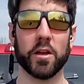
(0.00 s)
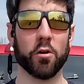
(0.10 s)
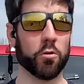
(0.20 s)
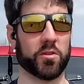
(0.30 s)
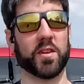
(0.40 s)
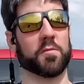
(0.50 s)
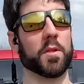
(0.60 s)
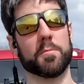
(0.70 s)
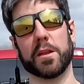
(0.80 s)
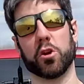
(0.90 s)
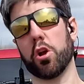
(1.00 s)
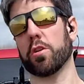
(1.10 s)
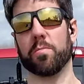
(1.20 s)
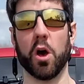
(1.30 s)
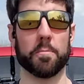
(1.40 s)
or a 6 millimeter arc
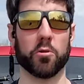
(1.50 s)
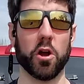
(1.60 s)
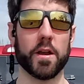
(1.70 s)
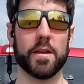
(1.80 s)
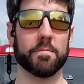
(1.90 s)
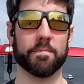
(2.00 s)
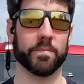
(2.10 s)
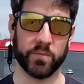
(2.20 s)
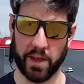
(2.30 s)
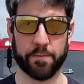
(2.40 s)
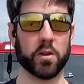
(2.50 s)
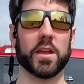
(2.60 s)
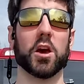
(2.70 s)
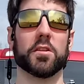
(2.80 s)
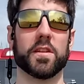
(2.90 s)
upper on it and
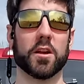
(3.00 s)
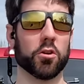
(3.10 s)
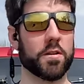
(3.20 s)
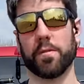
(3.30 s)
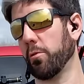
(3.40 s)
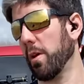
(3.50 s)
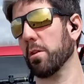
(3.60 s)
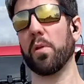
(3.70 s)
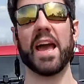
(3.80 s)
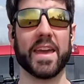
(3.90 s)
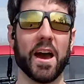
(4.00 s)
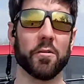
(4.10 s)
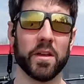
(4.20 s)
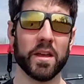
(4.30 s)
definitely hunt deer or even 300 blackout.